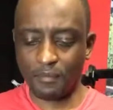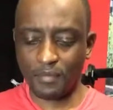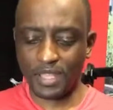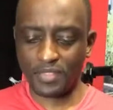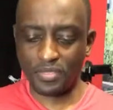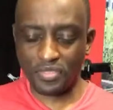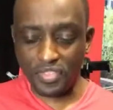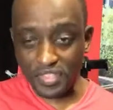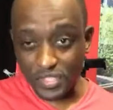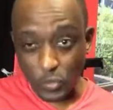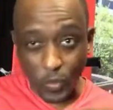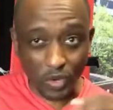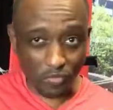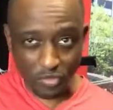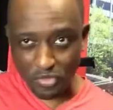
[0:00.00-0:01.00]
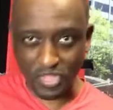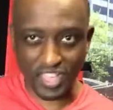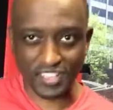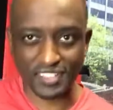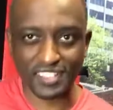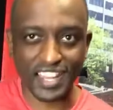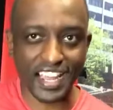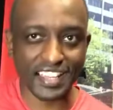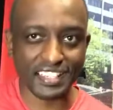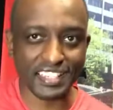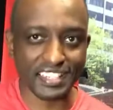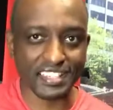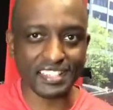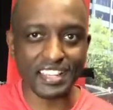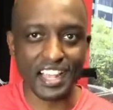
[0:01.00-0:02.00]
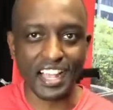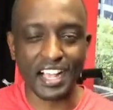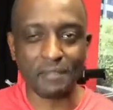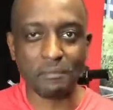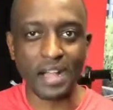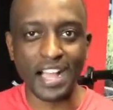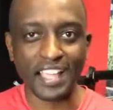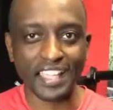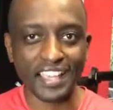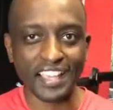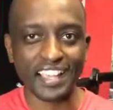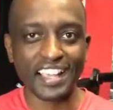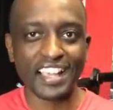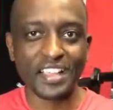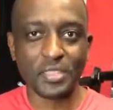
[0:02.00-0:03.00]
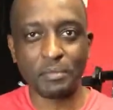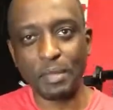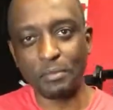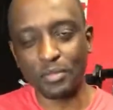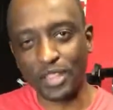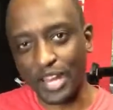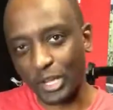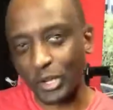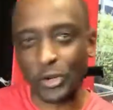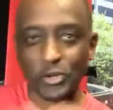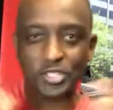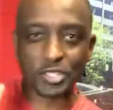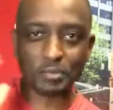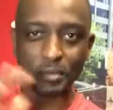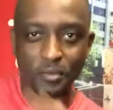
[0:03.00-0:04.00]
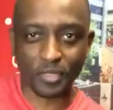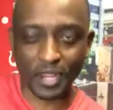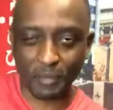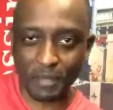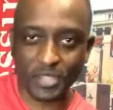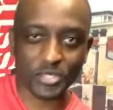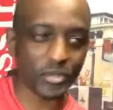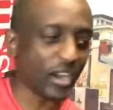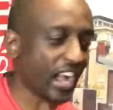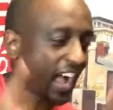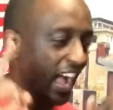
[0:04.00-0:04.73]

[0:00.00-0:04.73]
and this is one of the things that I teach the people that I coach and the people that I mentor.